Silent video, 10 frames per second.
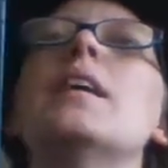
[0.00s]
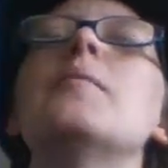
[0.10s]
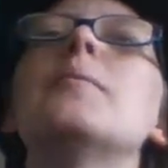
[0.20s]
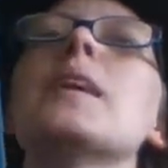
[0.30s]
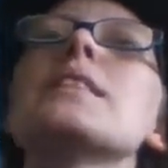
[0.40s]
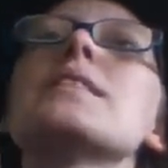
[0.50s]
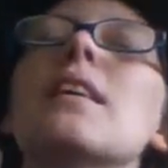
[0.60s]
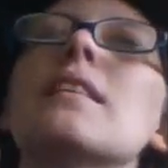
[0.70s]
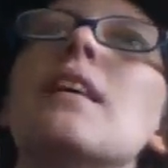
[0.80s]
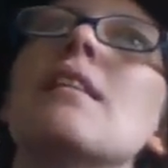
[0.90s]
My
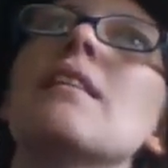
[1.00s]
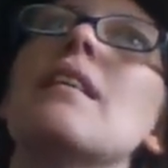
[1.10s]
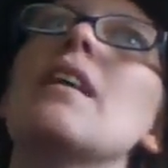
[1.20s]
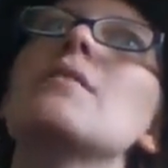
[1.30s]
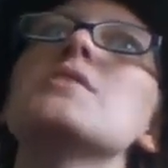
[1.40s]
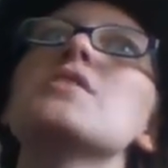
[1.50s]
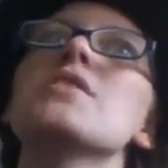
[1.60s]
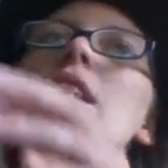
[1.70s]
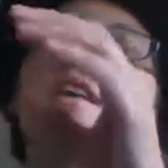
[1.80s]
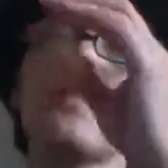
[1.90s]
son loves
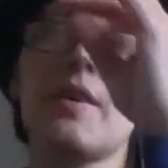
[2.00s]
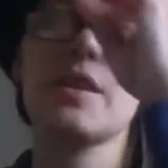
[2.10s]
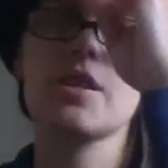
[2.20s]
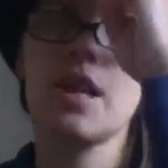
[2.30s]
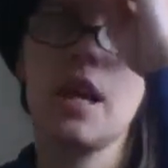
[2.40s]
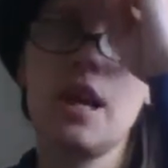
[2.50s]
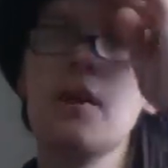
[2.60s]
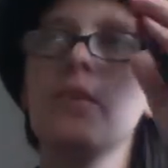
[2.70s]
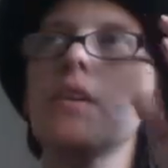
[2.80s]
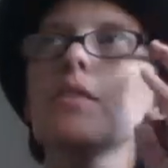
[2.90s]
jellyfish.
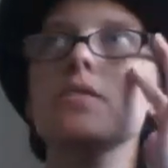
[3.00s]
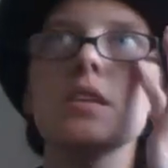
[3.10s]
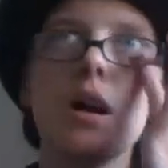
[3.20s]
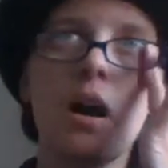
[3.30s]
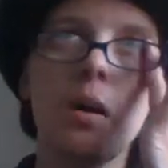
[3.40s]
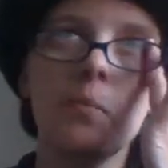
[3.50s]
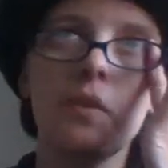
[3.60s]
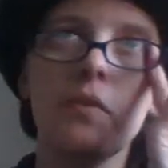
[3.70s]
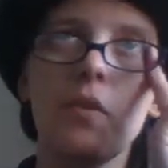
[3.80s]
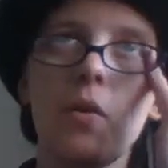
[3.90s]
If you go to
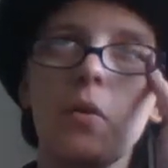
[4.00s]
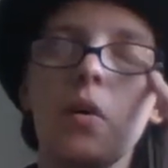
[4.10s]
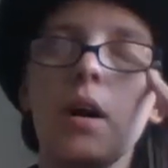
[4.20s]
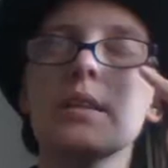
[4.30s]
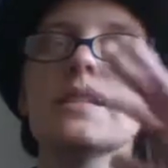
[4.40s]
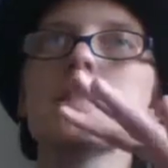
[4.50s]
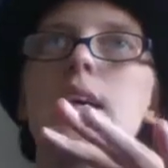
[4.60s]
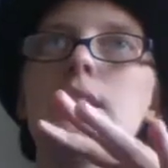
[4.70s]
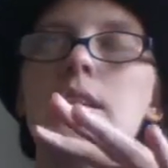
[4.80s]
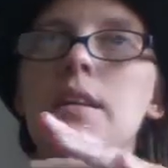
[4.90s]
Yarmouth or
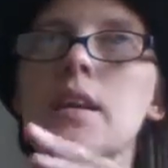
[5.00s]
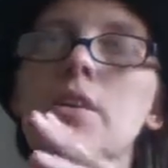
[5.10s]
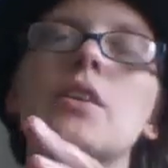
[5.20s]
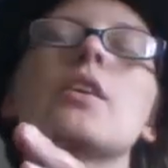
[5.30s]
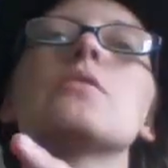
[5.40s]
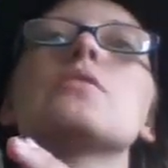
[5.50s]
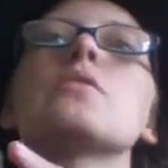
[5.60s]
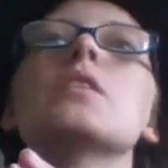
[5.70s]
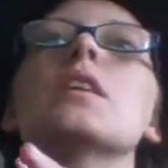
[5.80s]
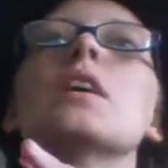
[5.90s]
Hunstan and you go
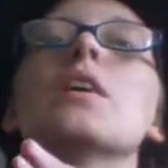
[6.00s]
to the